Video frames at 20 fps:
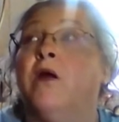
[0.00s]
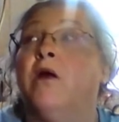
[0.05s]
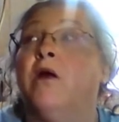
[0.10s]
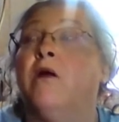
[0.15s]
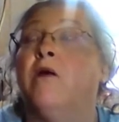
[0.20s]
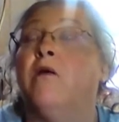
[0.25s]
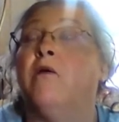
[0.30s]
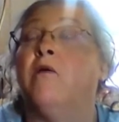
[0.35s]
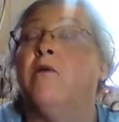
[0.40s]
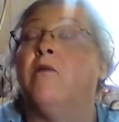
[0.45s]

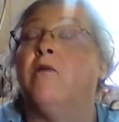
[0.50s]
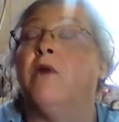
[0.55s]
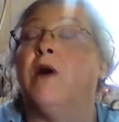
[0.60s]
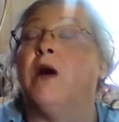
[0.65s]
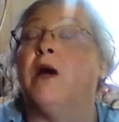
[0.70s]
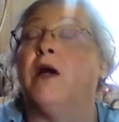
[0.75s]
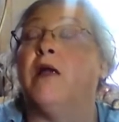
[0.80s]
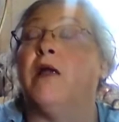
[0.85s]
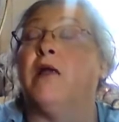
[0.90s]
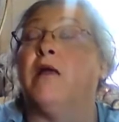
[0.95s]
But,
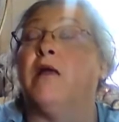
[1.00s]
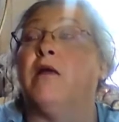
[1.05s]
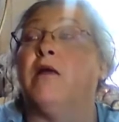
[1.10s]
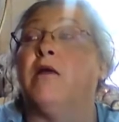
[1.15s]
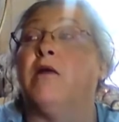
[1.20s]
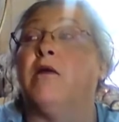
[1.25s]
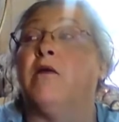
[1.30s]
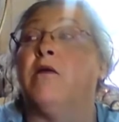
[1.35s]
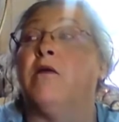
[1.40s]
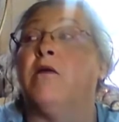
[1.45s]

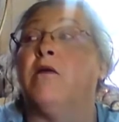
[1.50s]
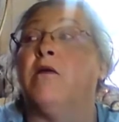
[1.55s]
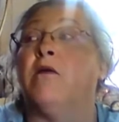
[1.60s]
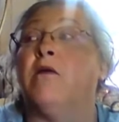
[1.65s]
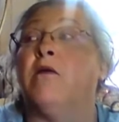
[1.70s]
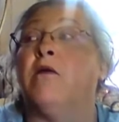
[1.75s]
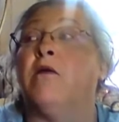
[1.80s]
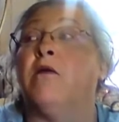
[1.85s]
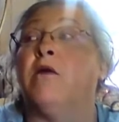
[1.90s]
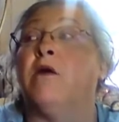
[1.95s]

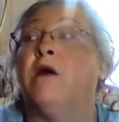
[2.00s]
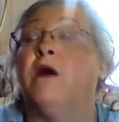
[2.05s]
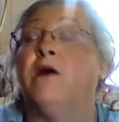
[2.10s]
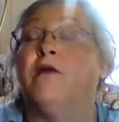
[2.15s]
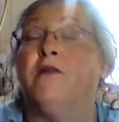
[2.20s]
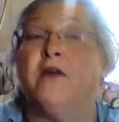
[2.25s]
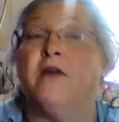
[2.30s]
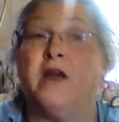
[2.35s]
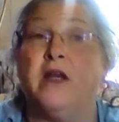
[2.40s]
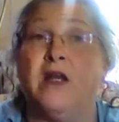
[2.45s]
and then
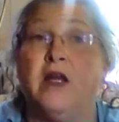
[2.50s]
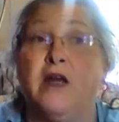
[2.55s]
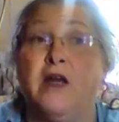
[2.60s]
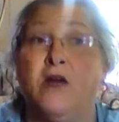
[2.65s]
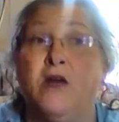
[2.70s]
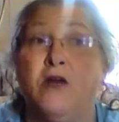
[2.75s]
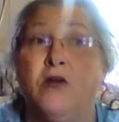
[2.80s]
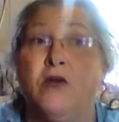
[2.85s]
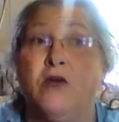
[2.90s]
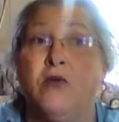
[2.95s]
here,
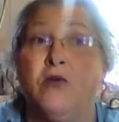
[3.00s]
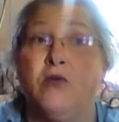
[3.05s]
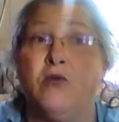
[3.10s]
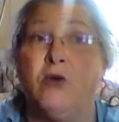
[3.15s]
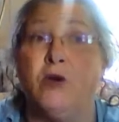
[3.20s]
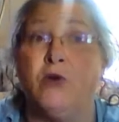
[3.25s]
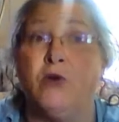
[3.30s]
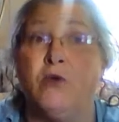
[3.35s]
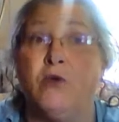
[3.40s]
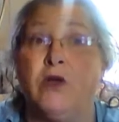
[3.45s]
where we
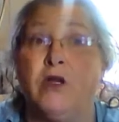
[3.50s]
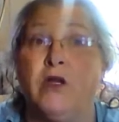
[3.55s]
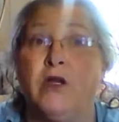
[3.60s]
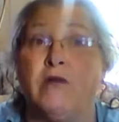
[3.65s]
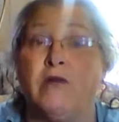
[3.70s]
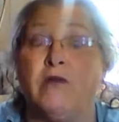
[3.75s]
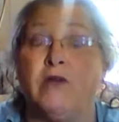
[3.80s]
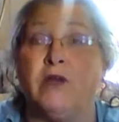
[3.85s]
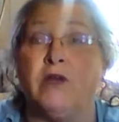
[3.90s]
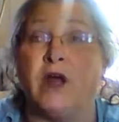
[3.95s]
live is not
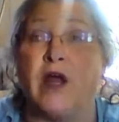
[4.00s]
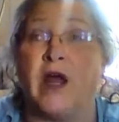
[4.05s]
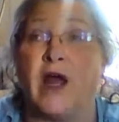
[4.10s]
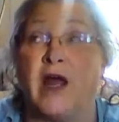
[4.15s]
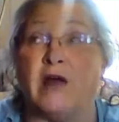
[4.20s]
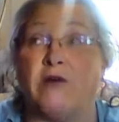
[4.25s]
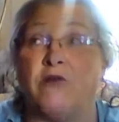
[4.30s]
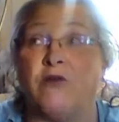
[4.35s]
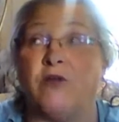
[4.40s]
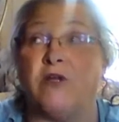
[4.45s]
actually
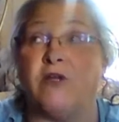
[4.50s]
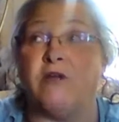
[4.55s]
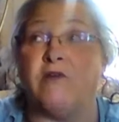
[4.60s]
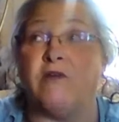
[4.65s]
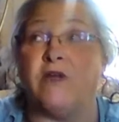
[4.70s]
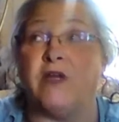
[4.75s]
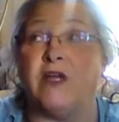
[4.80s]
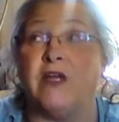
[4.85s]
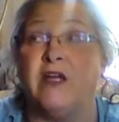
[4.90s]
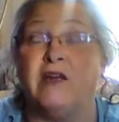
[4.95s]
even
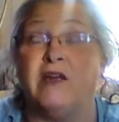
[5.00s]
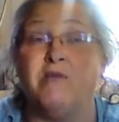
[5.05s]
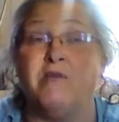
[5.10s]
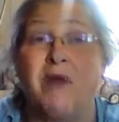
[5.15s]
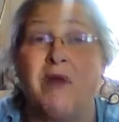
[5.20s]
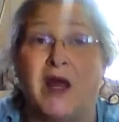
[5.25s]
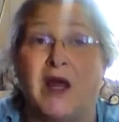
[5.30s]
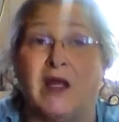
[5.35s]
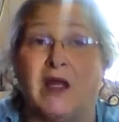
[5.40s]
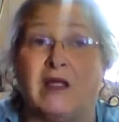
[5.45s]
in
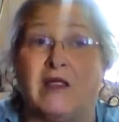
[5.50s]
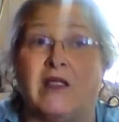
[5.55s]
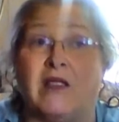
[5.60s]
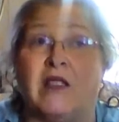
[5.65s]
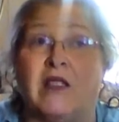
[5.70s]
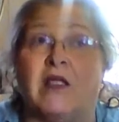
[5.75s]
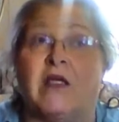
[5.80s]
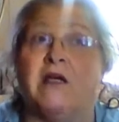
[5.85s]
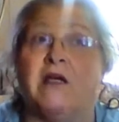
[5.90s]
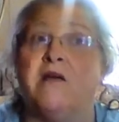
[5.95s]
Panacea.
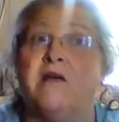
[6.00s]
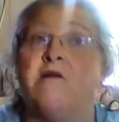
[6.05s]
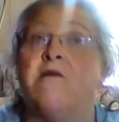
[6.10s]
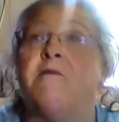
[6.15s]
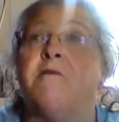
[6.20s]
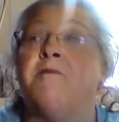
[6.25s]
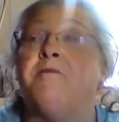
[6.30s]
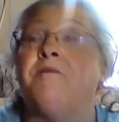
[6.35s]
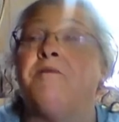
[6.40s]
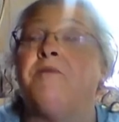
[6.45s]

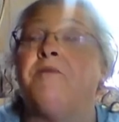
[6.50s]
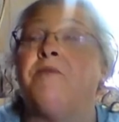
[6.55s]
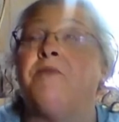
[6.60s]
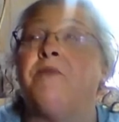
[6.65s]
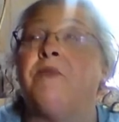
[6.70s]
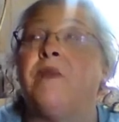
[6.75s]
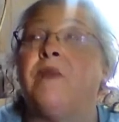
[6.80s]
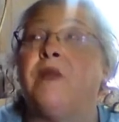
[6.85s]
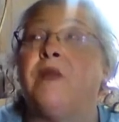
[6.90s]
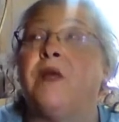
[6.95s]

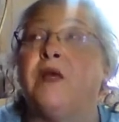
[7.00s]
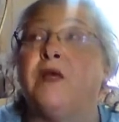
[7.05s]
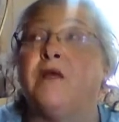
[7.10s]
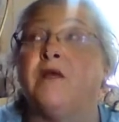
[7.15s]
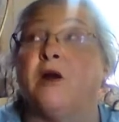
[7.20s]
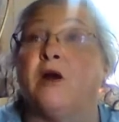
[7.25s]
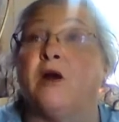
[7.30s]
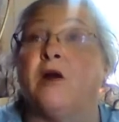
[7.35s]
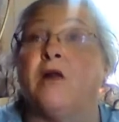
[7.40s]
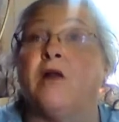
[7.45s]
It's on,
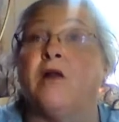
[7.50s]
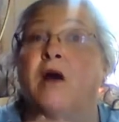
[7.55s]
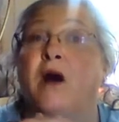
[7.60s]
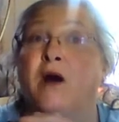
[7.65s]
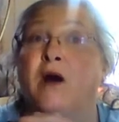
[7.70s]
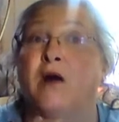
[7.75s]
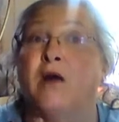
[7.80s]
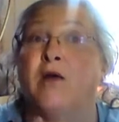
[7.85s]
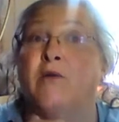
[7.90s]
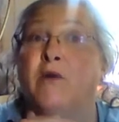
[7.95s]

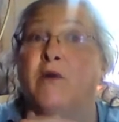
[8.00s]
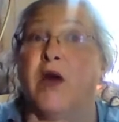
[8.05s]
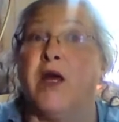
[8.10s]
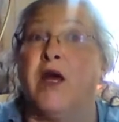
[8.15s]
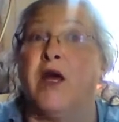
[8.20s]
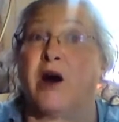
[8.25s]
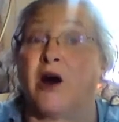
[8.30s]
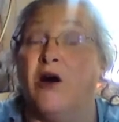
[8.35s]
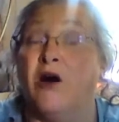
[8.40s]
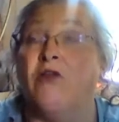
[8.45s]
right
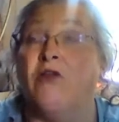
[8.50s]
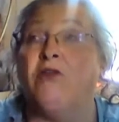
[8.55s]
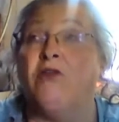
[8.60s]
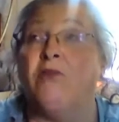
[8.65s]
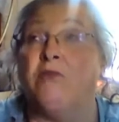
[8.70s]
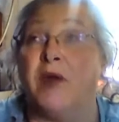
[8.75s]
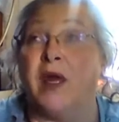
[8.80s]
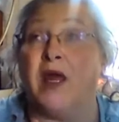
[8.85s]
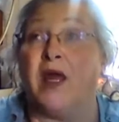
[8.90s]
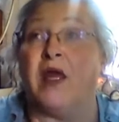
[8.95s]
on the
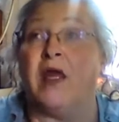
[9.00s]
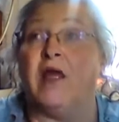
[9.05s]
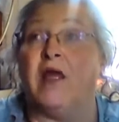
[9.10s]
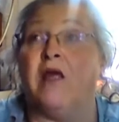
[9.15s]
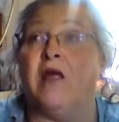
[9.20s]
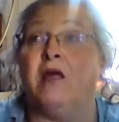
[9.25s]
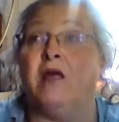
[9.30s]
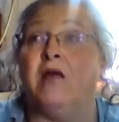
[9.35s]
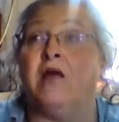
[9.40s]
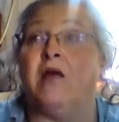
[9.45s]
bay.
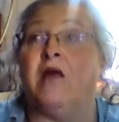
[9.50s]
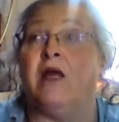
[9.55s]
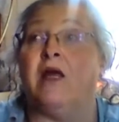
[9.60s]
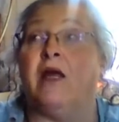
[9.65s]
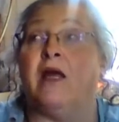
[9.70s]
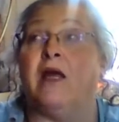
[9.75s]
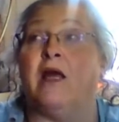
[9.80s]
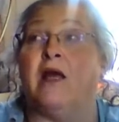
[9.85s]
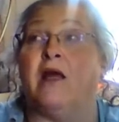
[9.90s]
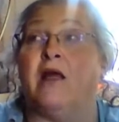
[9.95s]

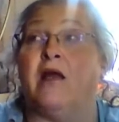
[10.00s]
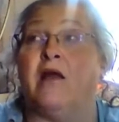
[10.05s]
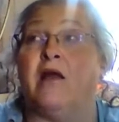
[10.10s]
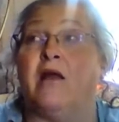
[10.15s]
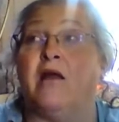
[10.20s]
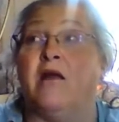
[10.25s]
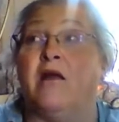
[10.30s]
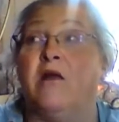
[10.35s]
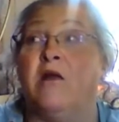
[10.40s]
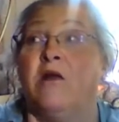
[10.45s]
And,
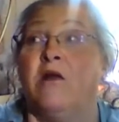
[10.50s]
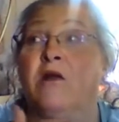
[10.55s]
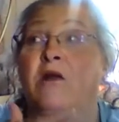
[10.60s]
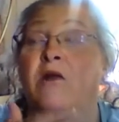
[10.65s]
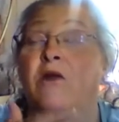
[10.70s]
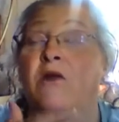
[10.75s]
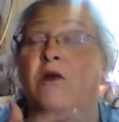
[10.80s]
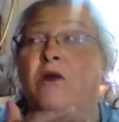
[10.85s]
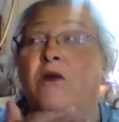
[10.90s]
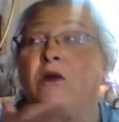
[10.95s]
you
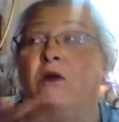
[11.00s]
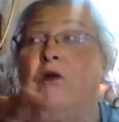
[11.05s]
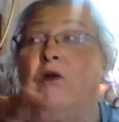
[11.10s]
know,